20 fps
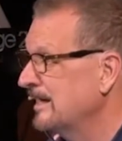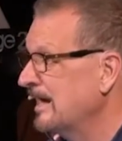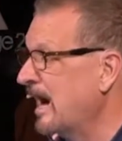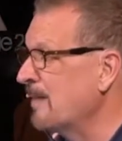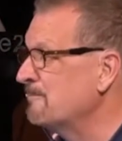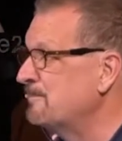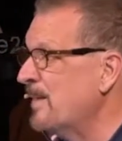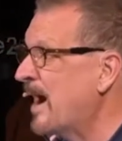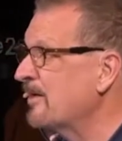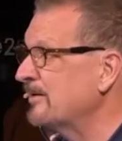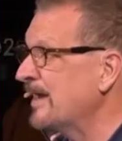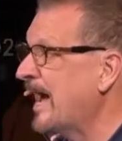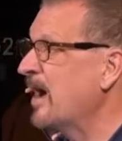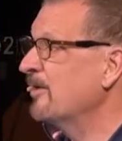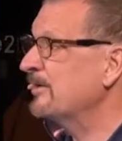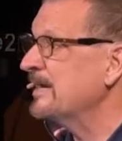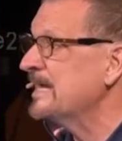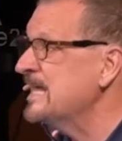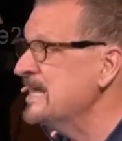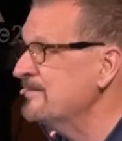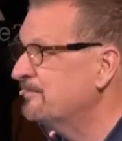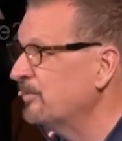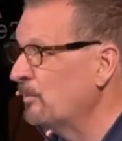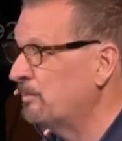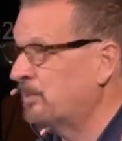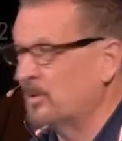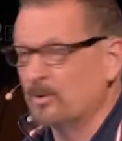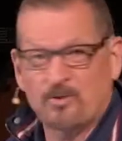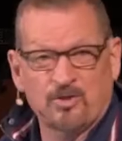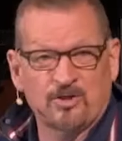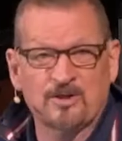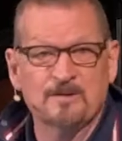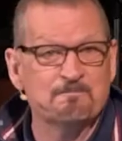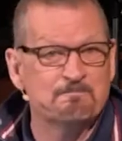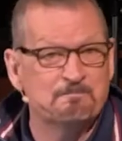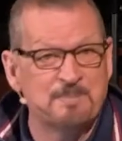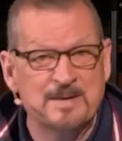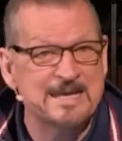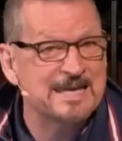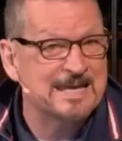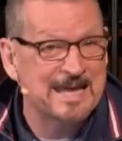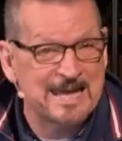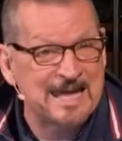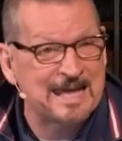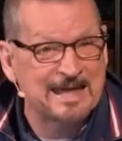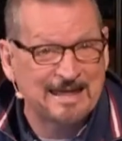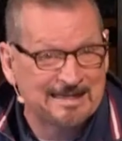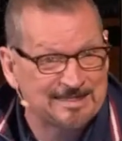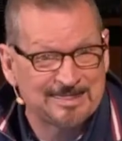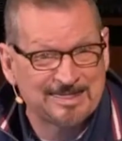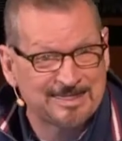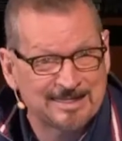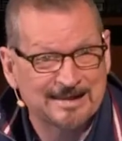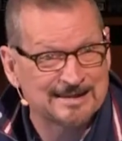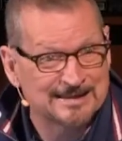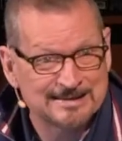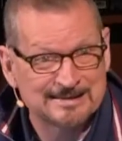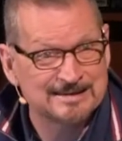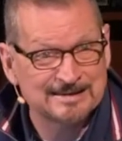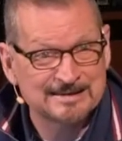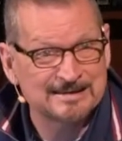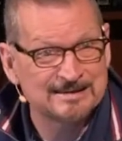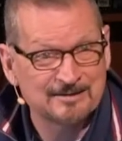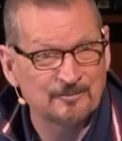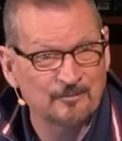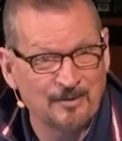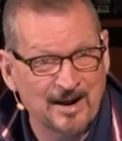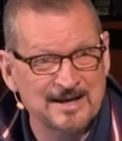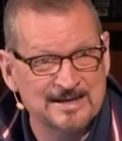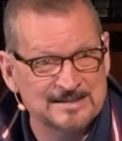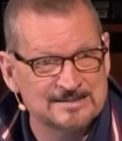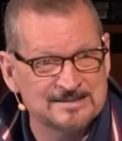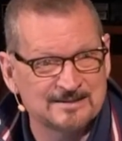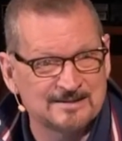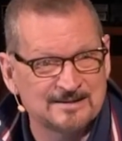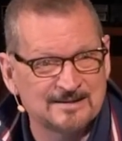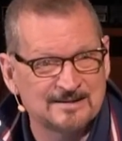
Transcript: about how evil person B is, right?